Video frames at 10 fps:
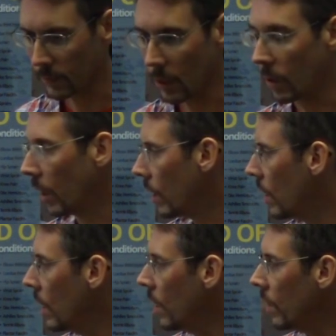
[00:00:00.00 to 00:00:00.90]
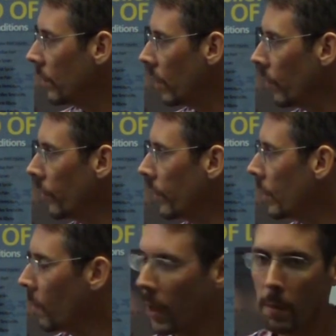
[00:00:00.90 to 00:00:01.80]
Okay. The other
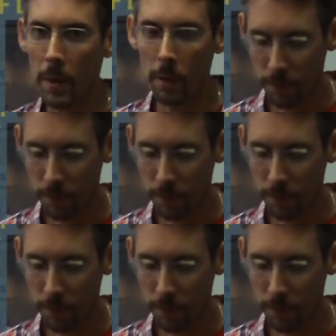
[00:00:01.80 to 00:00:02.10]
thing about my